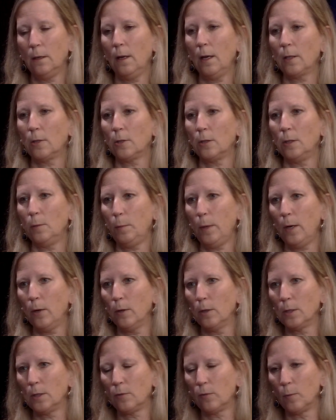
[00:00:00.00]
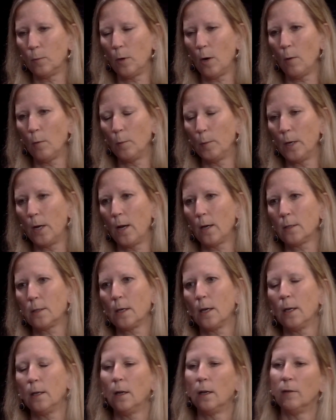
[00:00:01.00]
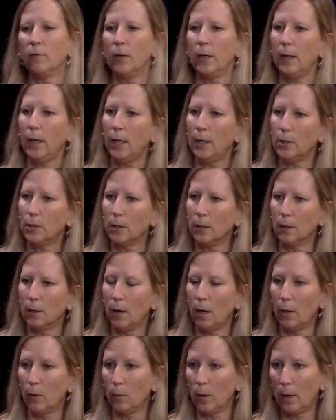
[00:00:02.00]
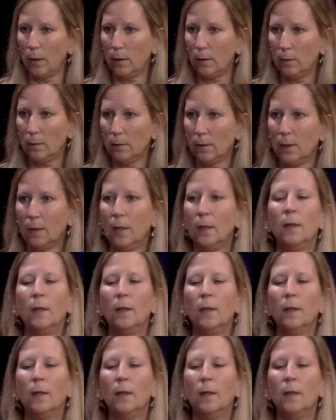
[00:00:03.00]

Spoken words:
actually perished from carbon monoxide on a vacation in Colorado.